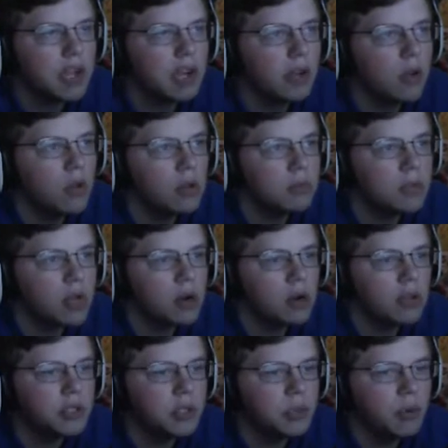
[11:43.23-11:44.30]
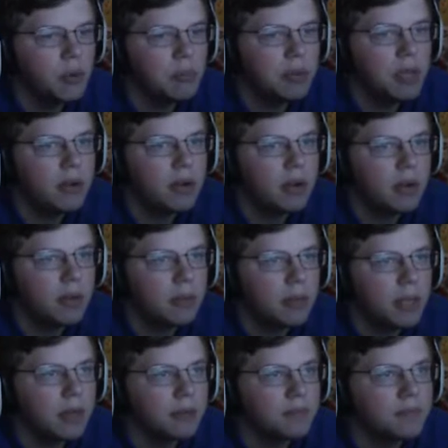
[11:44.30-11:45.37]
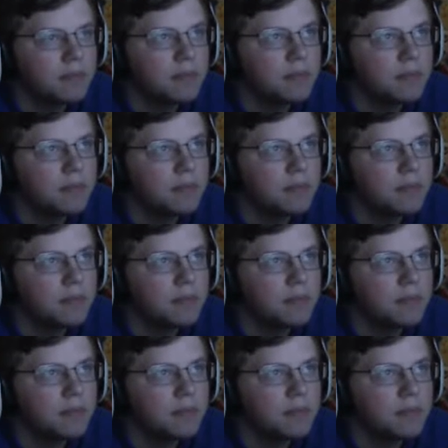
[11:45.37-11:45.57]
Jade golems are too O P right now, man.